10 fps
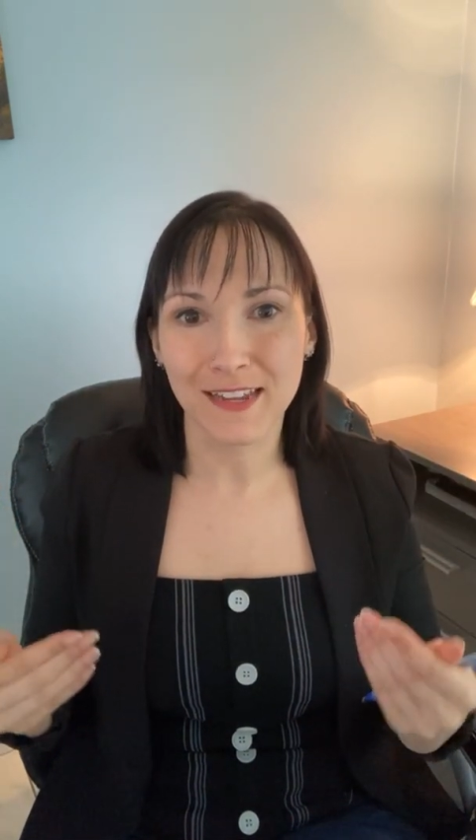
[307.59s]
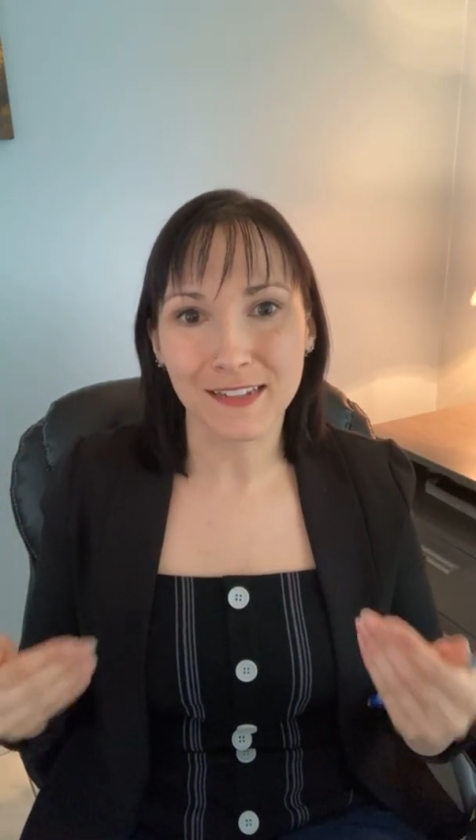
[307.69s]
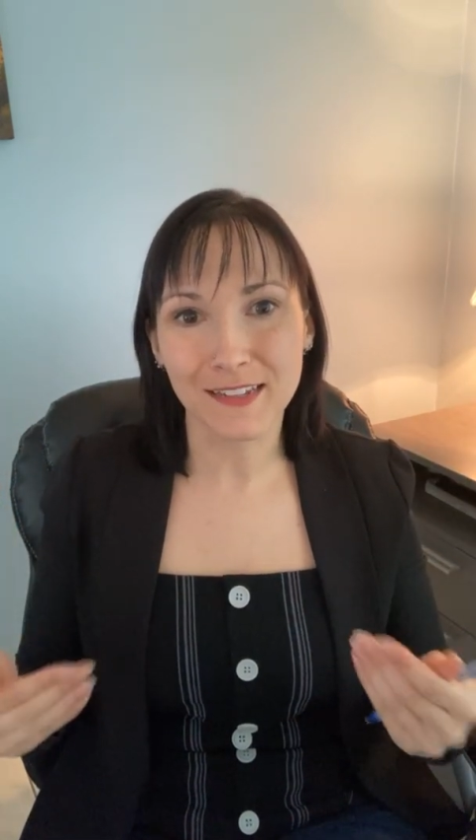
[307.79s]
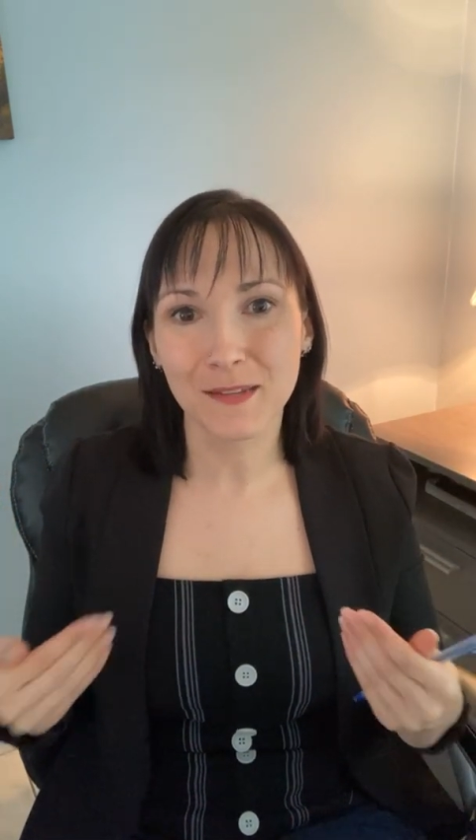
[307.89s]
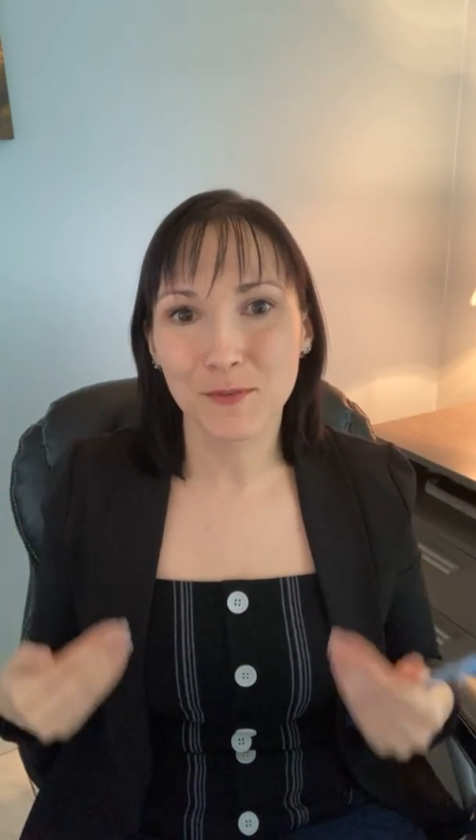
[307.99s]

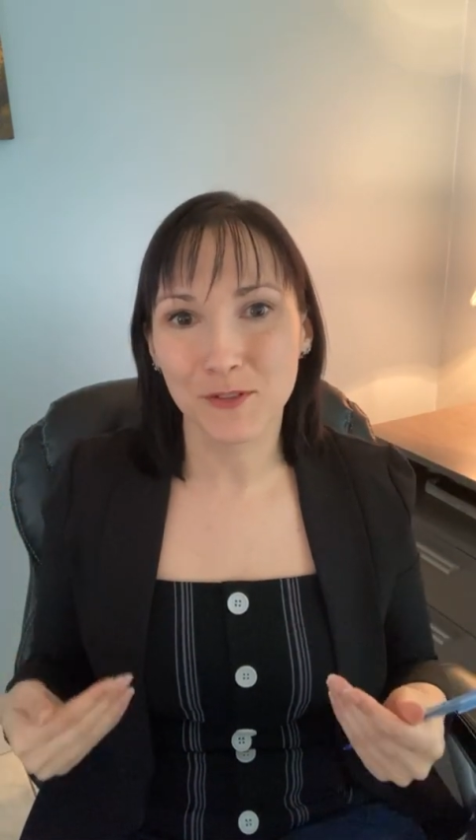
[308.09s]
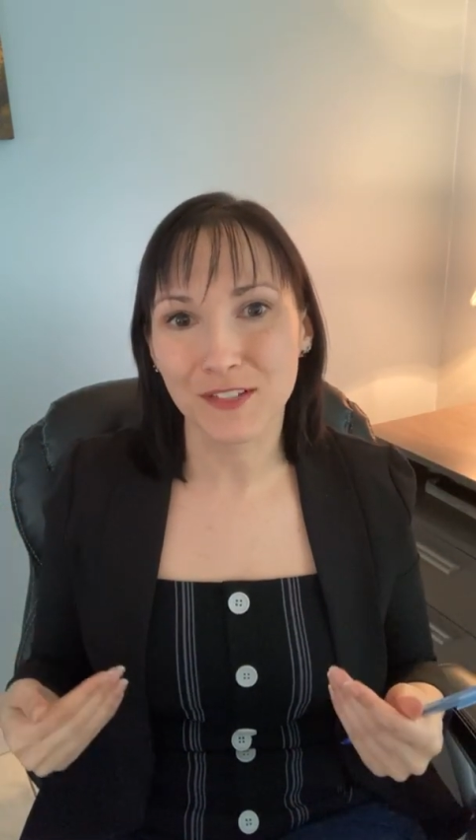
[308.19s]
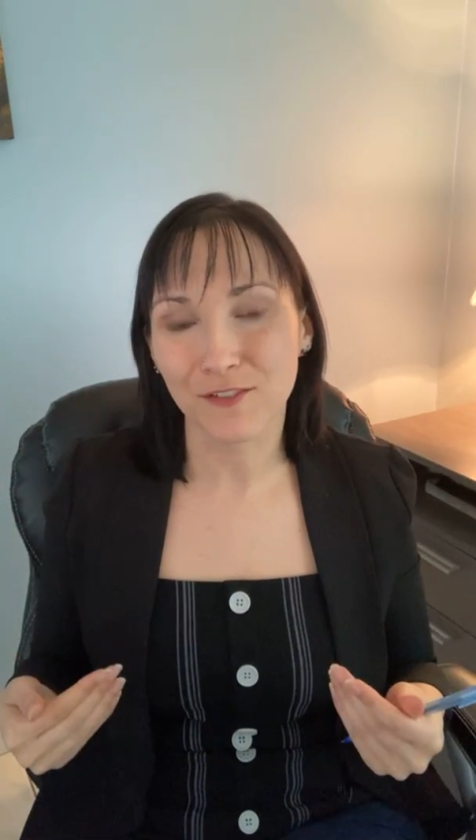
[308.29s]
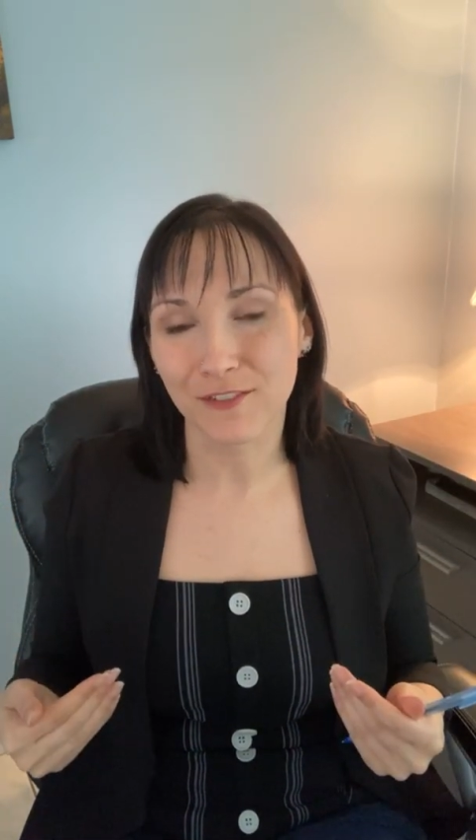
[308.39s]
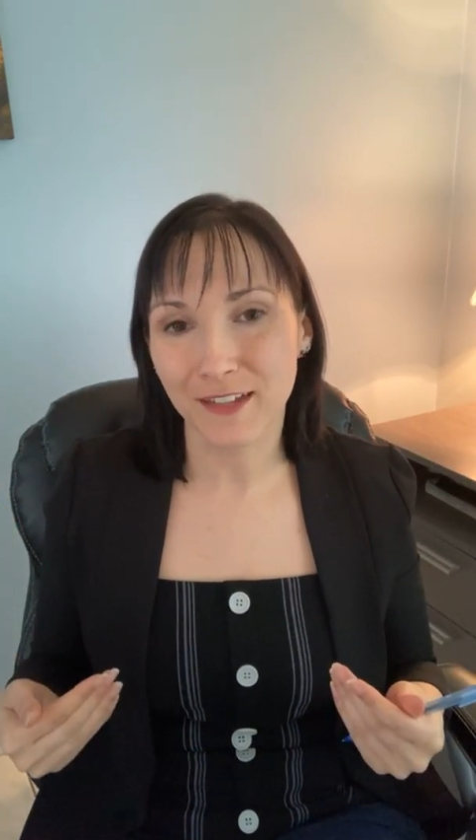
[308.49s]
and keep
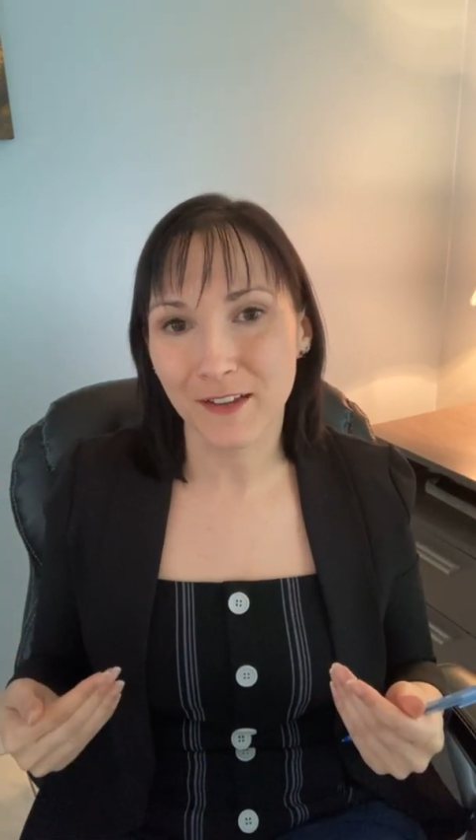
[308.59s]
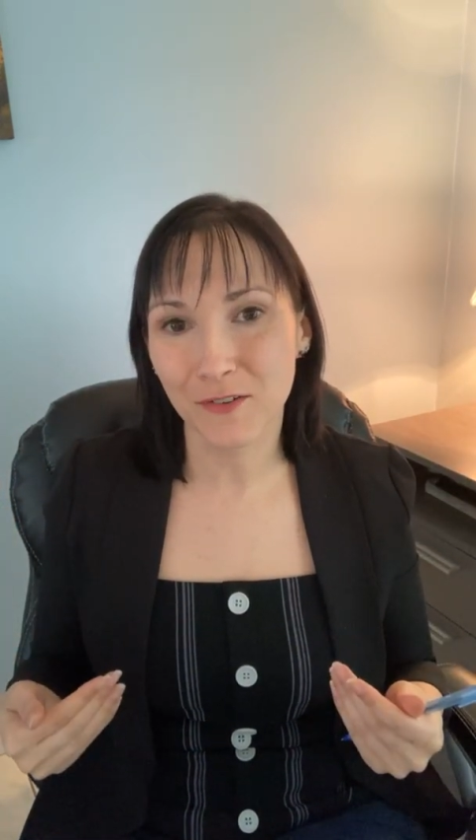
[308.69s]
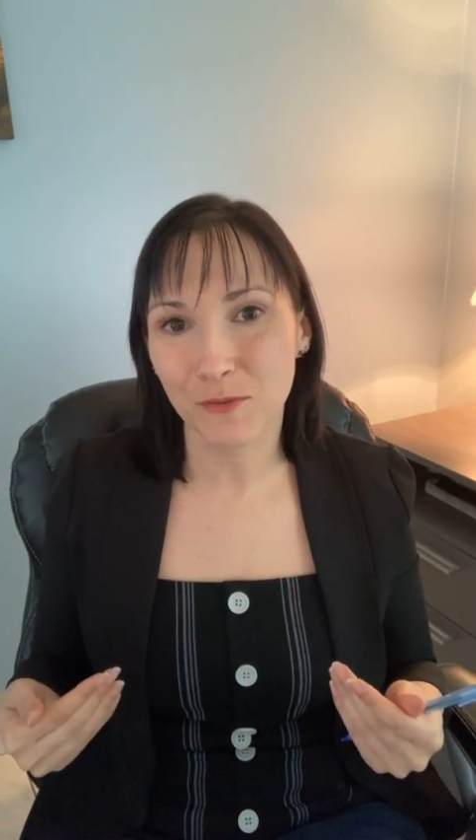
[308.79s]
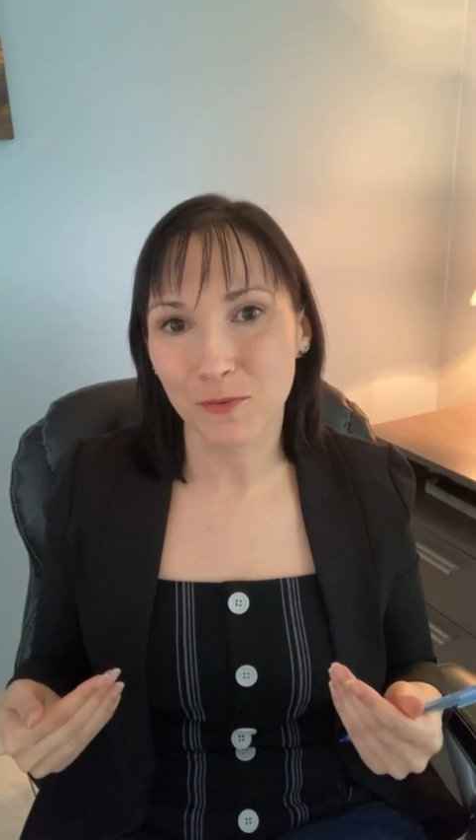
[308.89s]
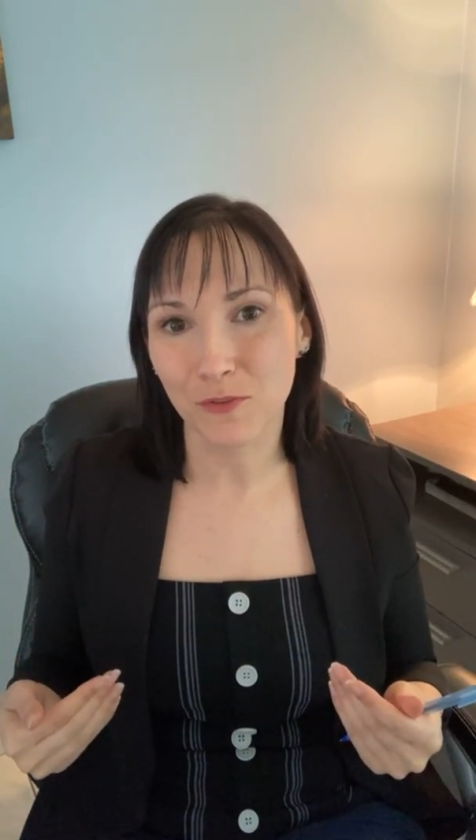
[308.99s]
yourself
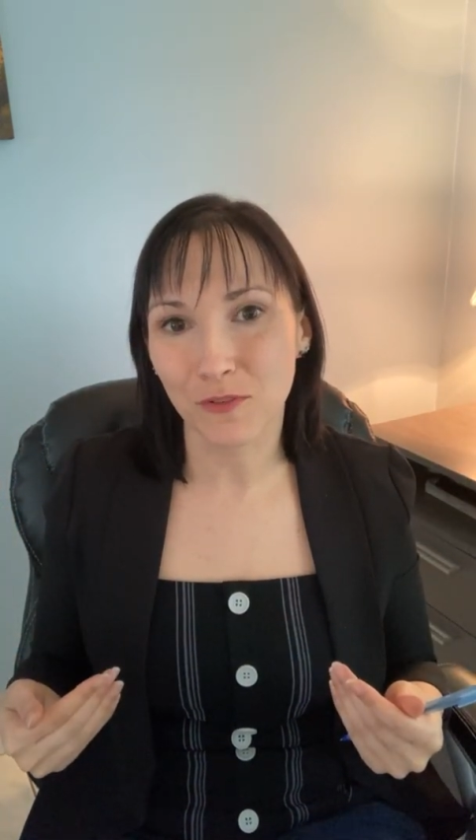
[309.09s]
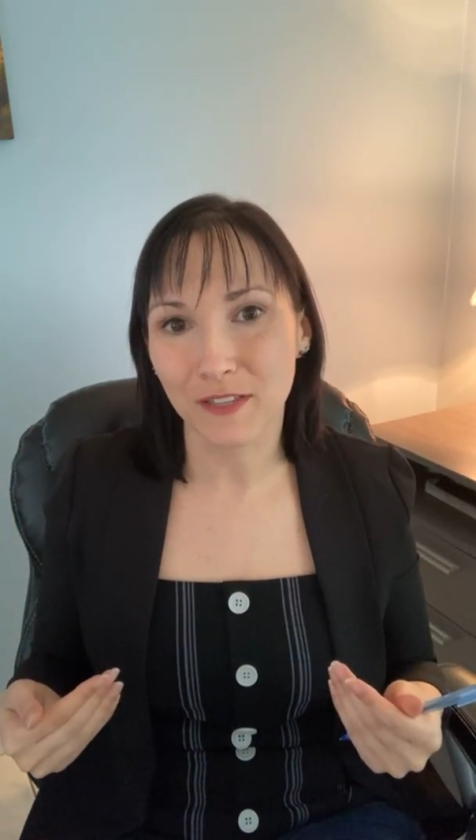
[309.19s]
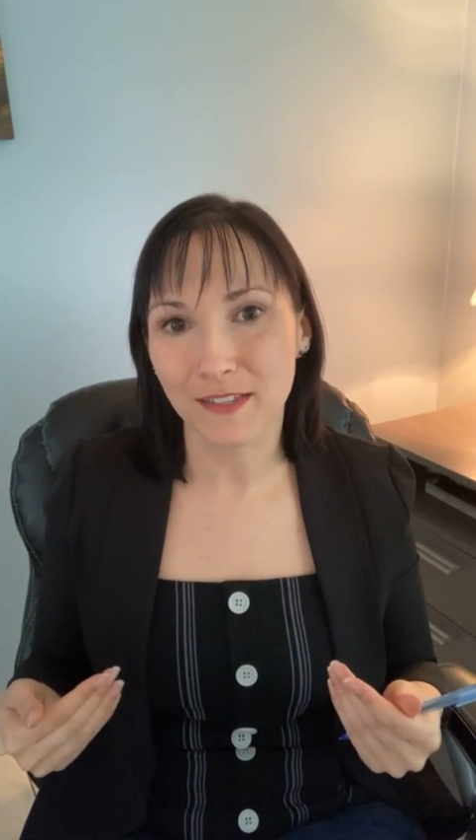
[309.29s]
accountable